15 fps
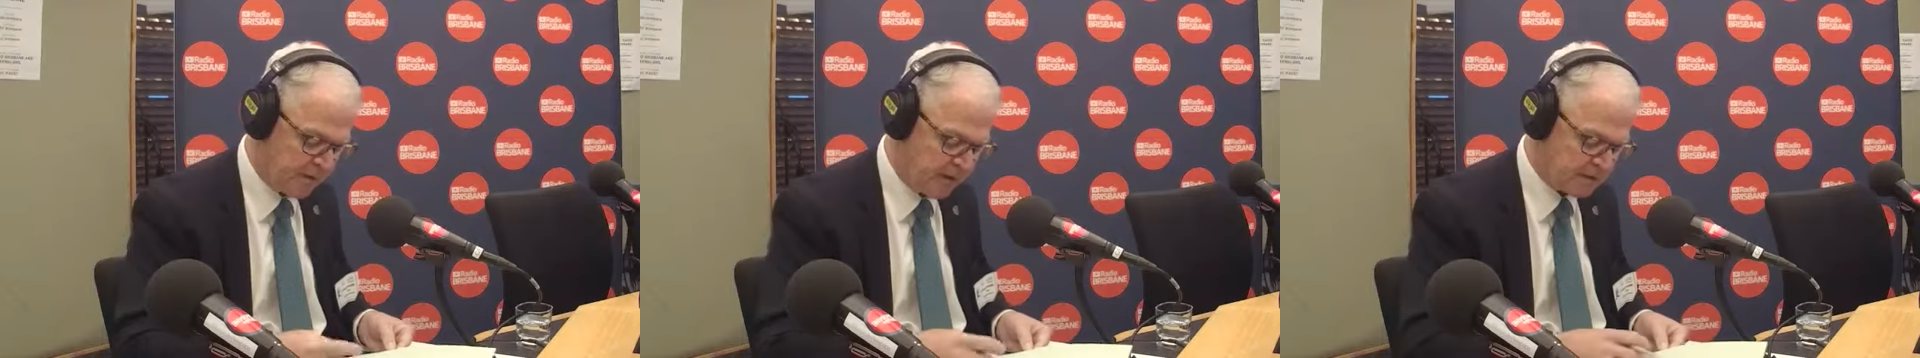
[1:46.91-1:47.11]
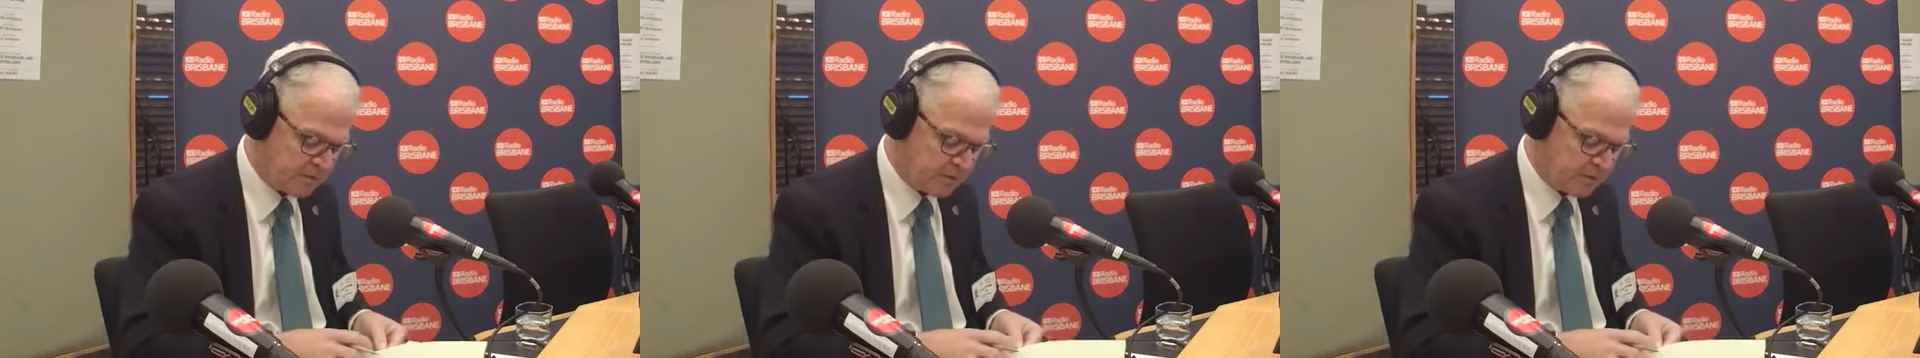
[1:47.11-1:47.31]

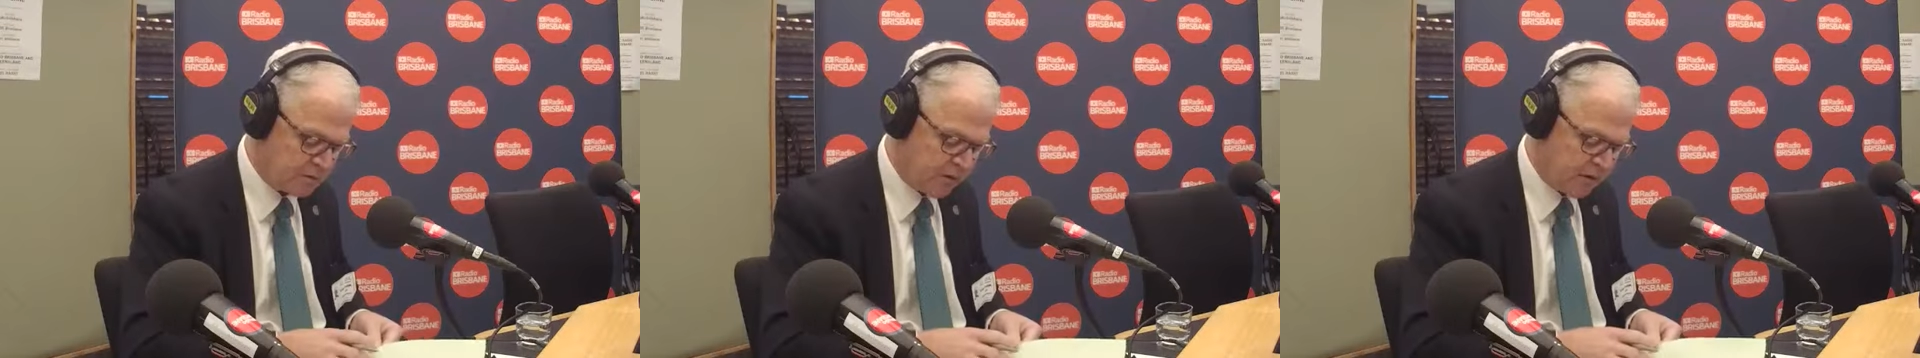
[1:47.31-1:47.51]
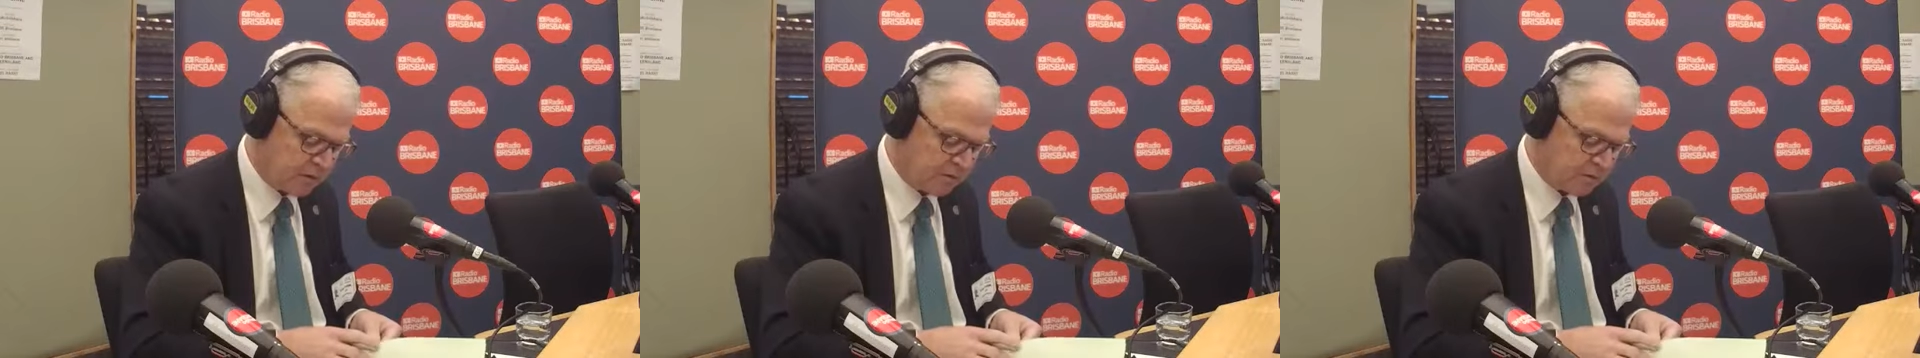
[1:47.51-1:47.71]
vast
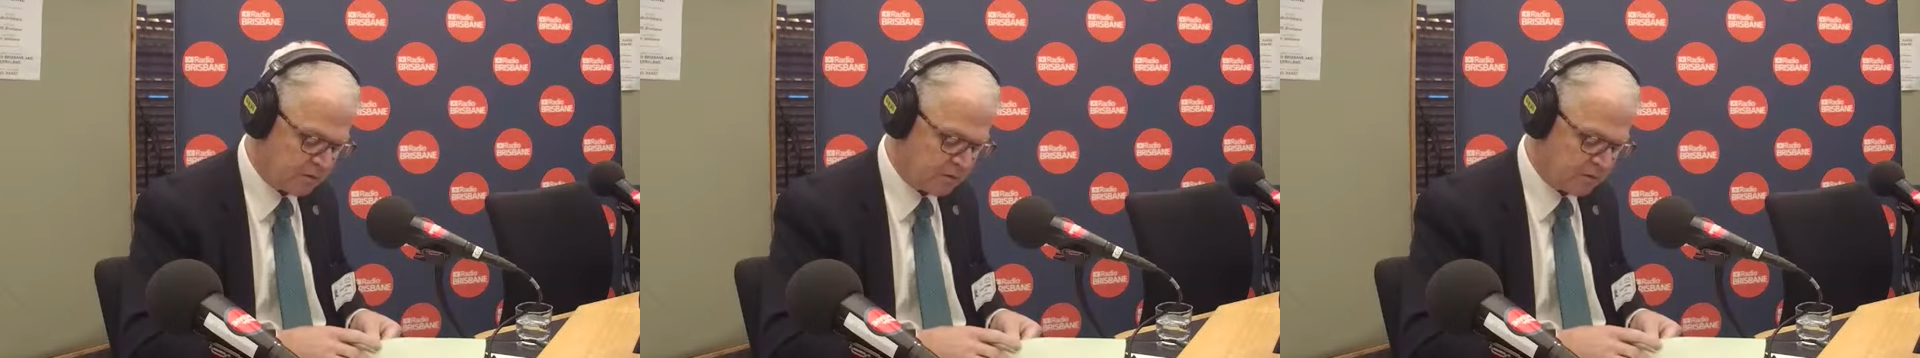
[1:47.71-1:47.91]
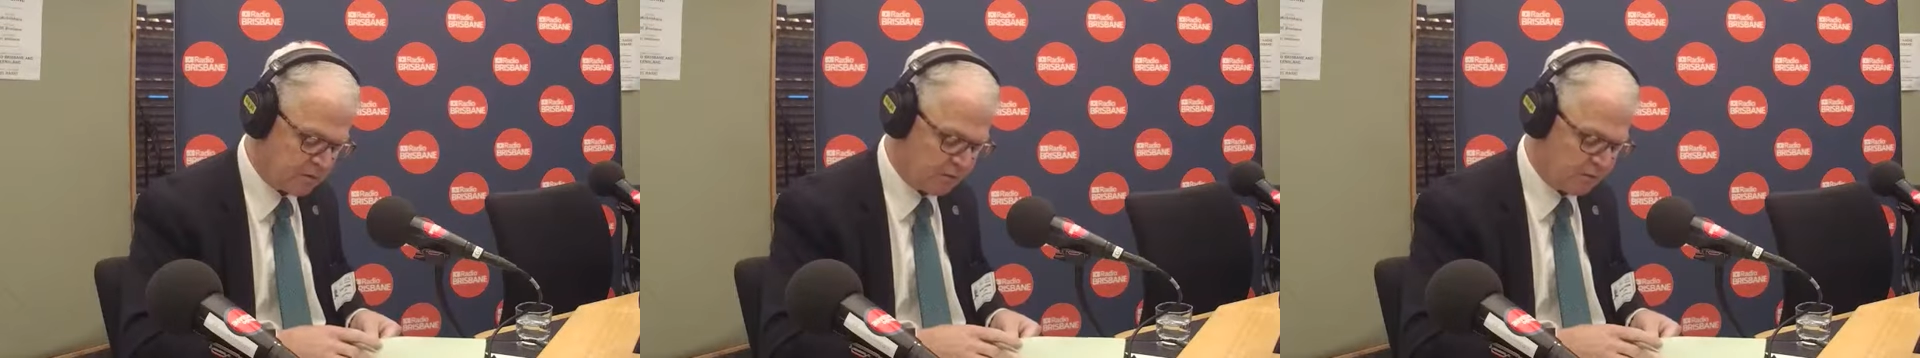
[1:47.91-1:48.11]
majority of
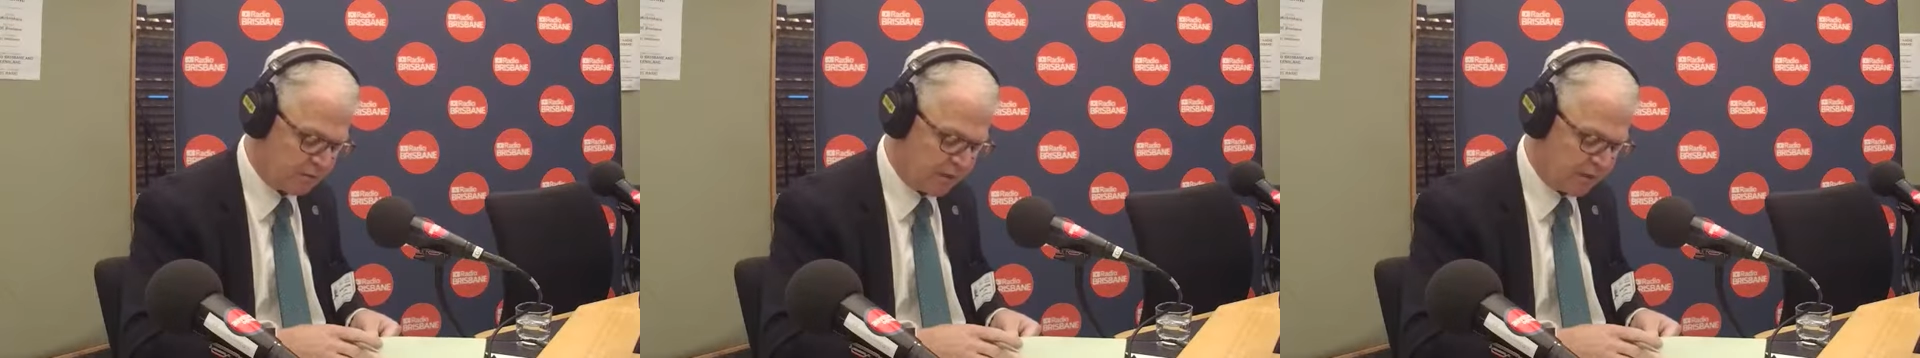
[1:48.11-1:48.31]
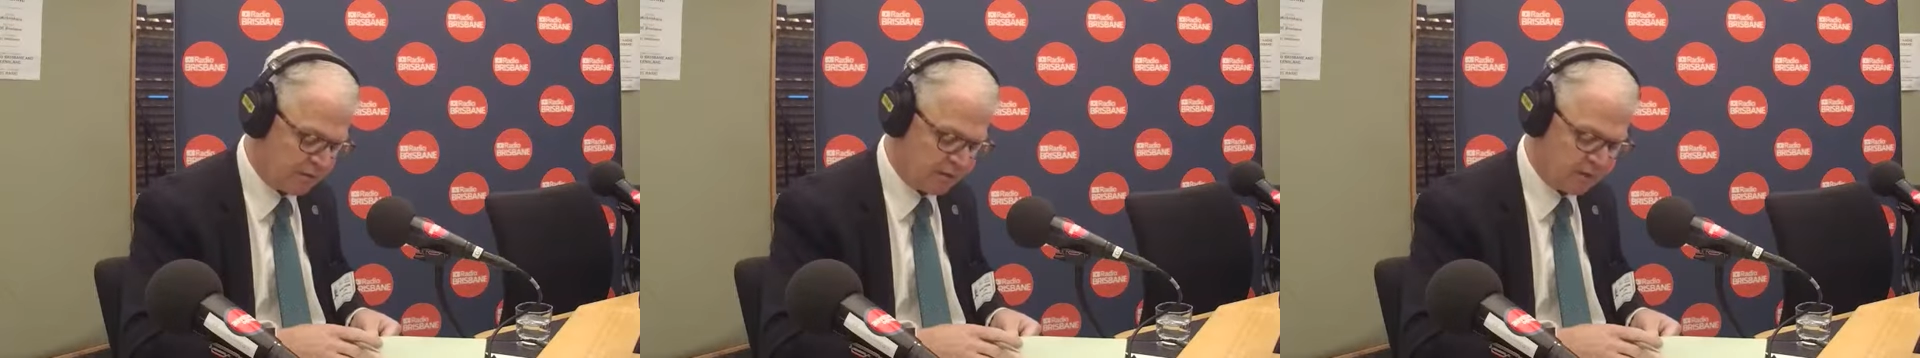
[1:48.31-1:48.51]
students
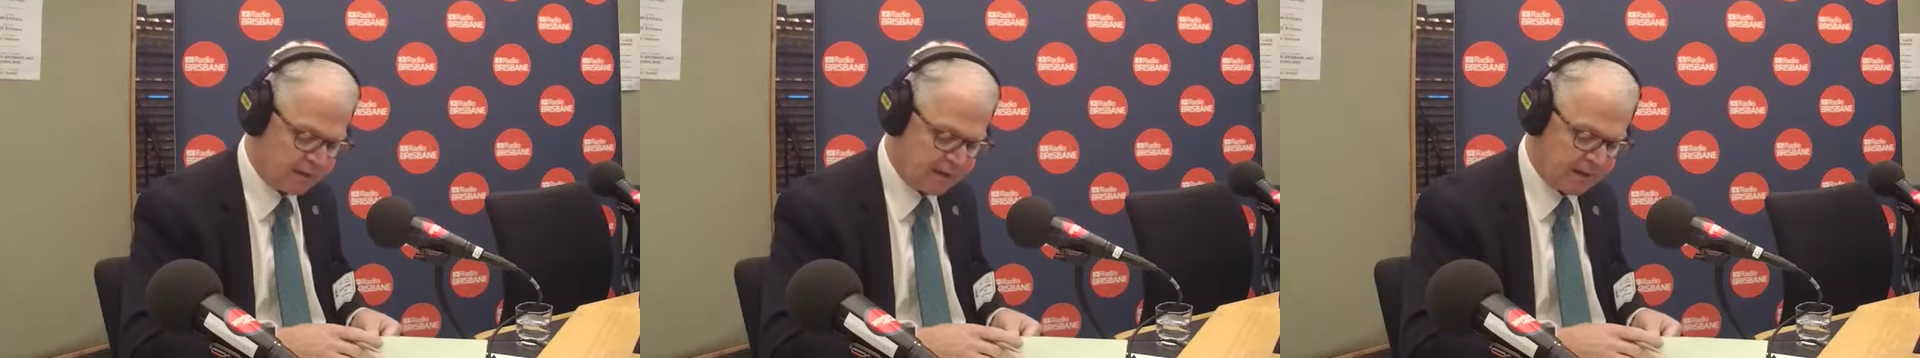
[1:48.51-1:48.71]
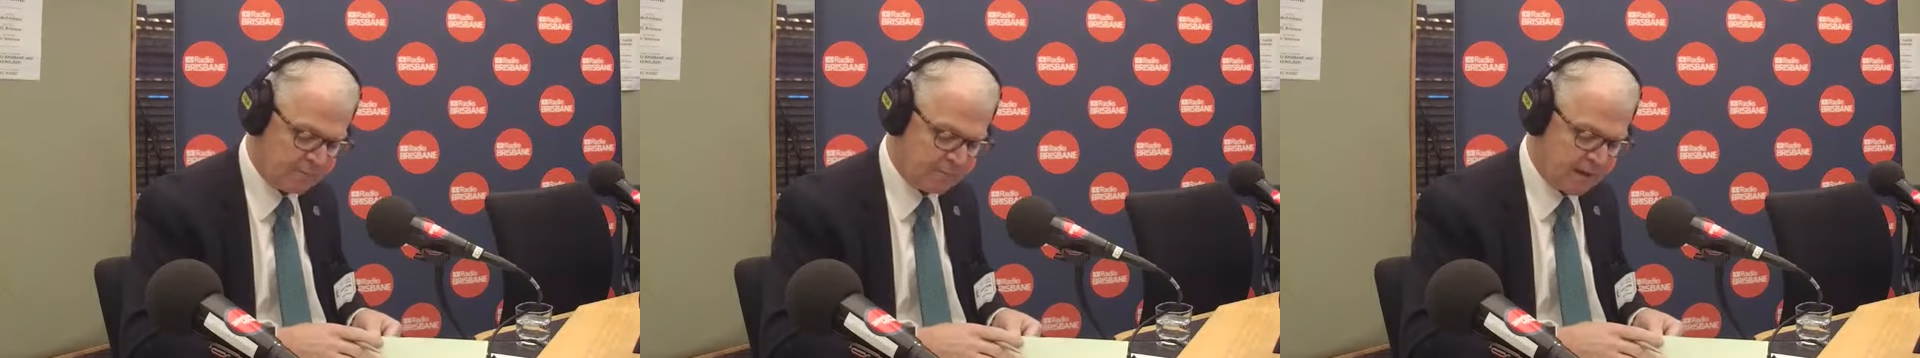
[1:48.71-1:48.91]
who don't
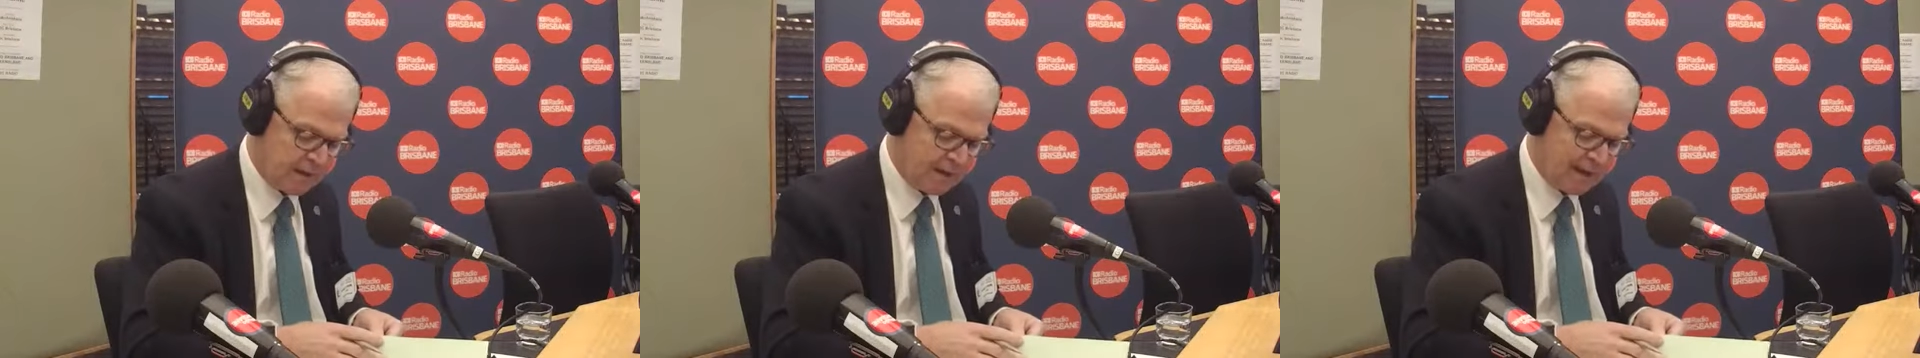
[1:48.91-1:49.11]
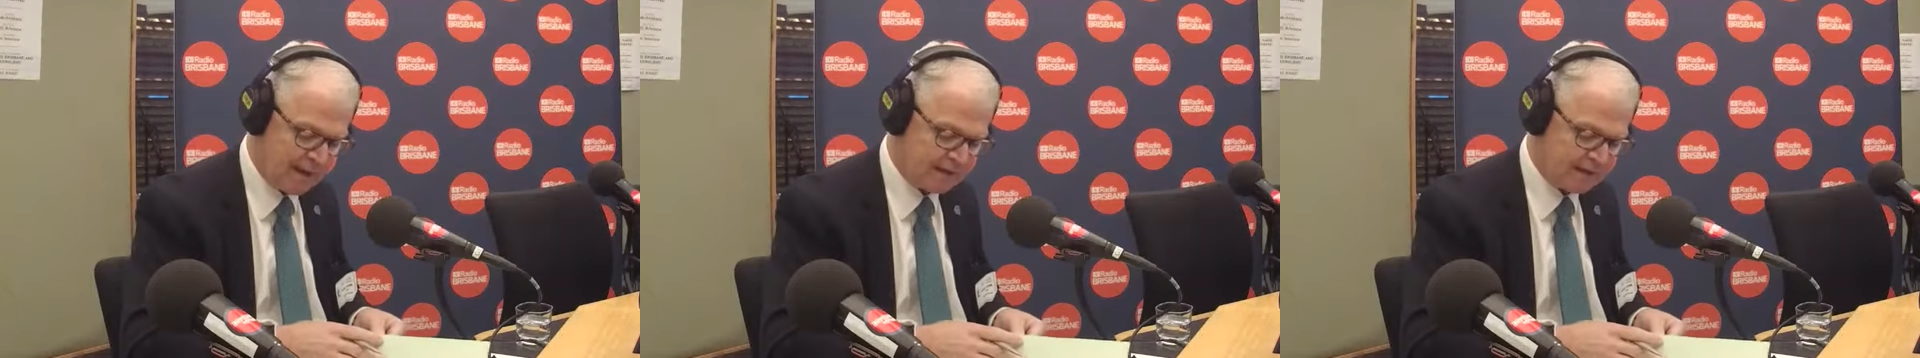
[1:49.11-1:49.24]
um,